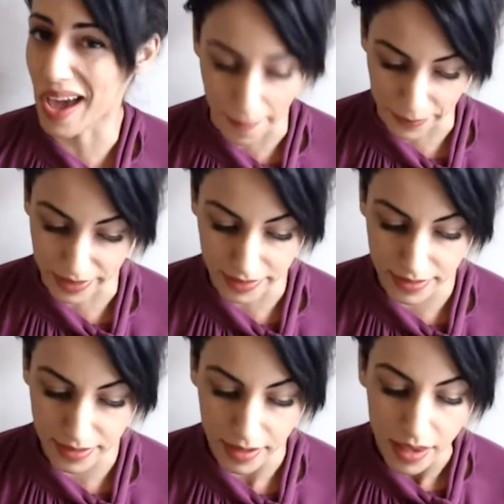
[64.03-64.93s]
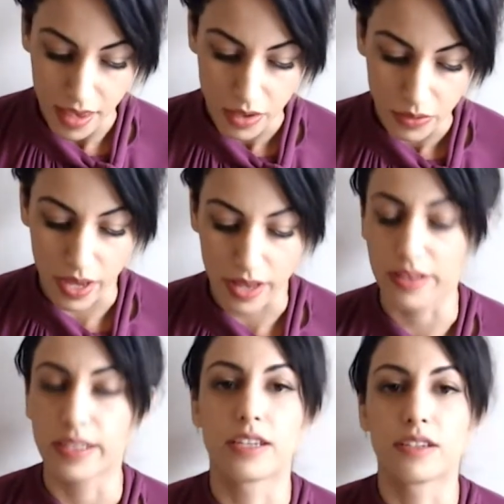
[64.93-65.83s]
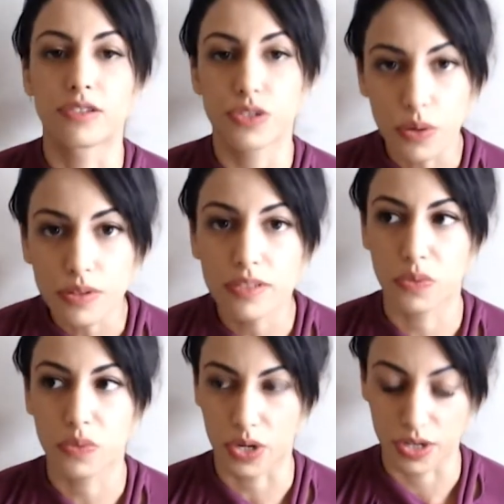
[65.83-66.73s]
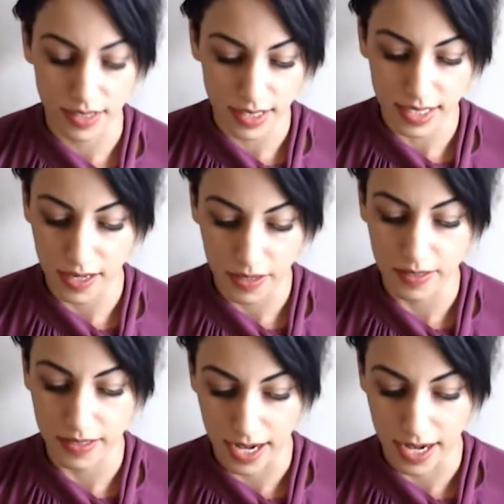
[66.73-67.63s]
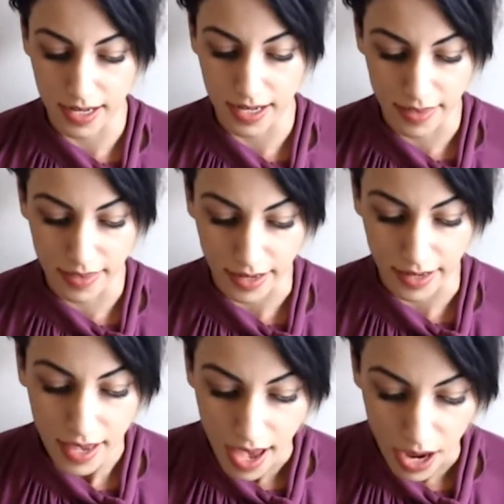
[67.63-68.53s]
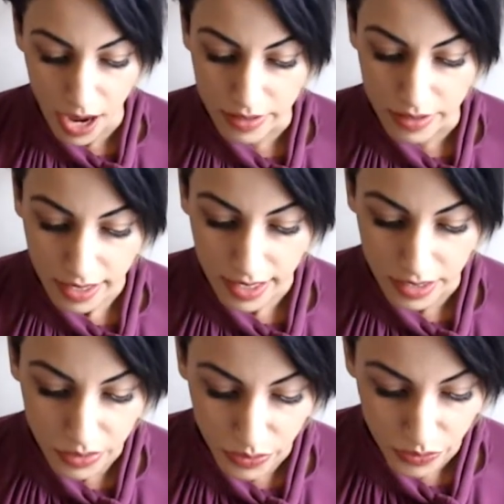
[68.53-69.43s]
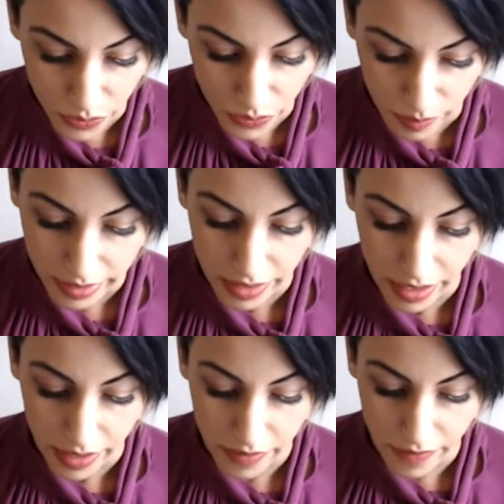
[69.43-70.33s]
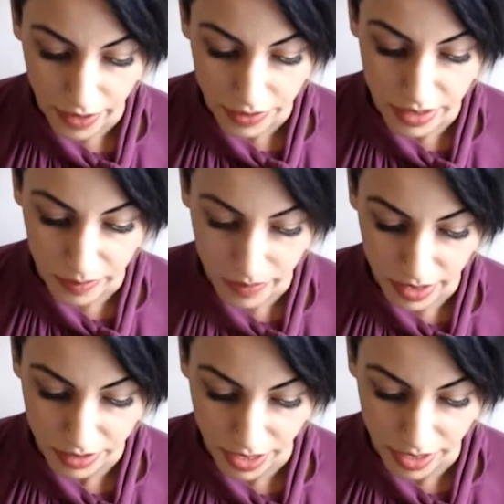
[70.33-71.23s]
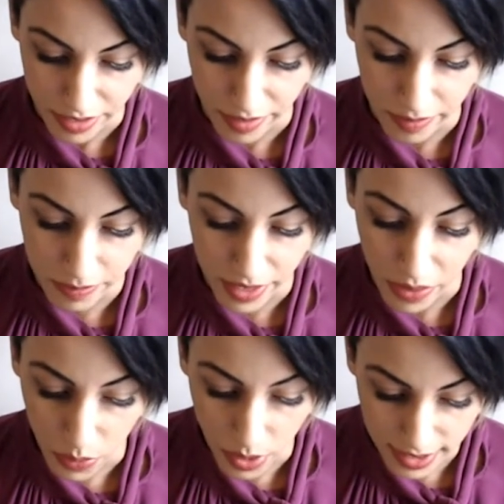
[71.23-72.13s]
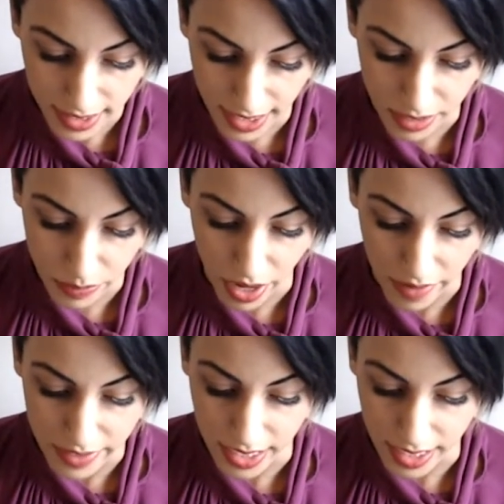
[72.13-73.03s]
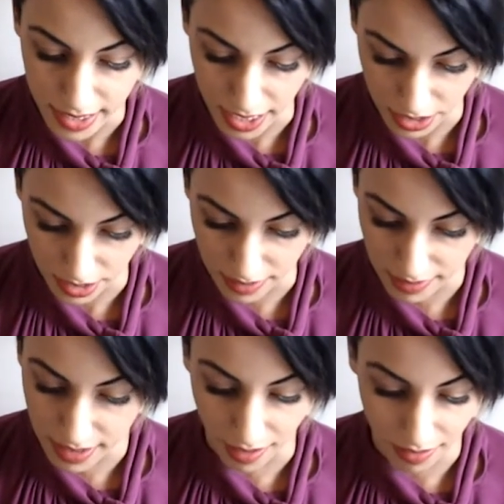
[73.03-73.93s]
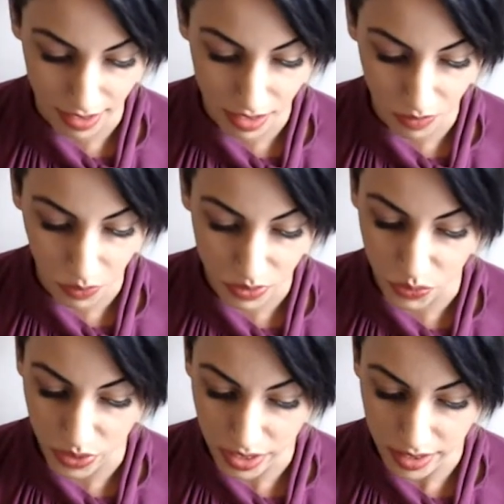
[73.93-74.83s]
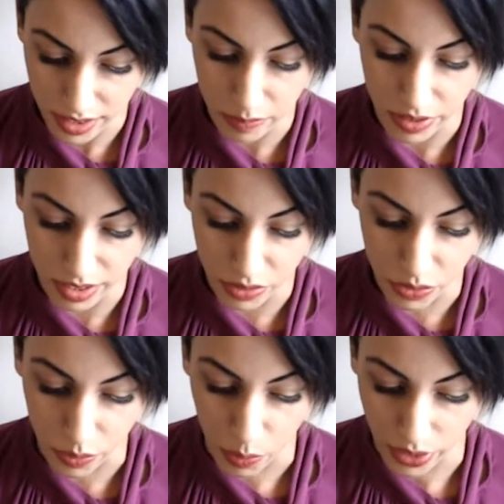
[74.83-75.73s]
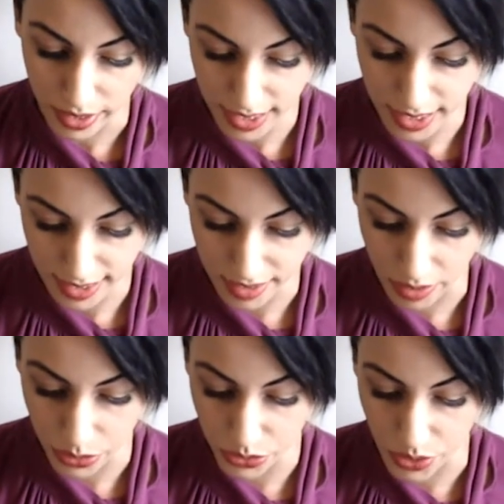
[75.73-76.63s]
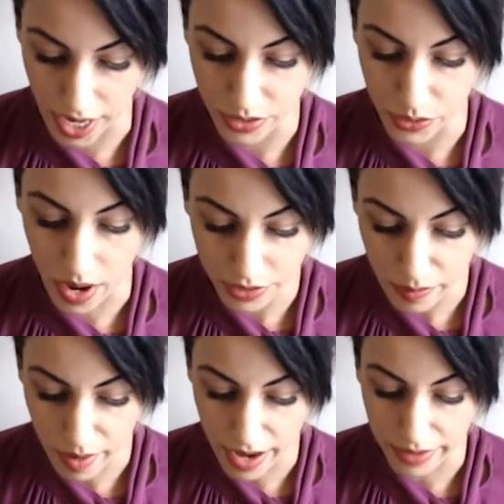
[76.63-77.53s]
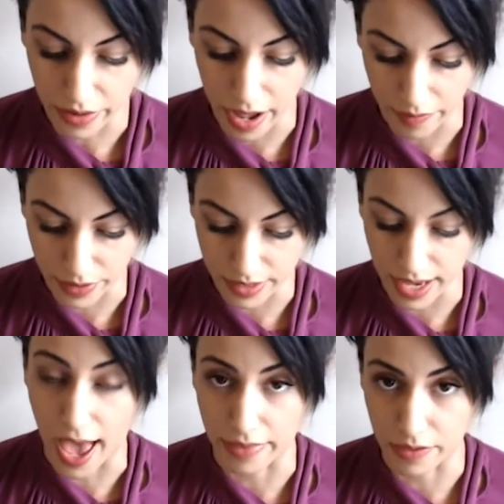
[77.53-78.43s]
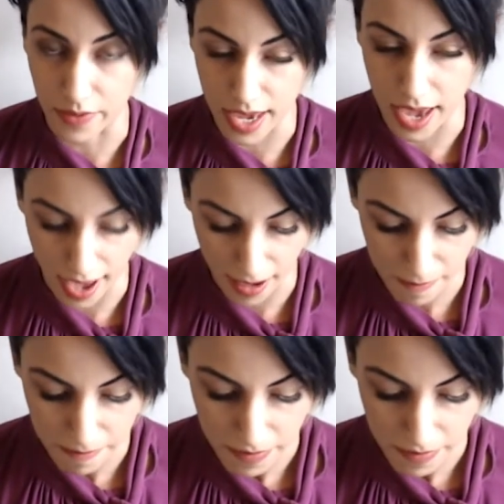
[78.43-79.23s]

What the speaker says: what happened? Well, in Shulkin's words, he stated that I was not against reforming the Veterans Administration, but I was against privatization. And I think it was really the political appointees that were trying to undermine our efforts at the VA.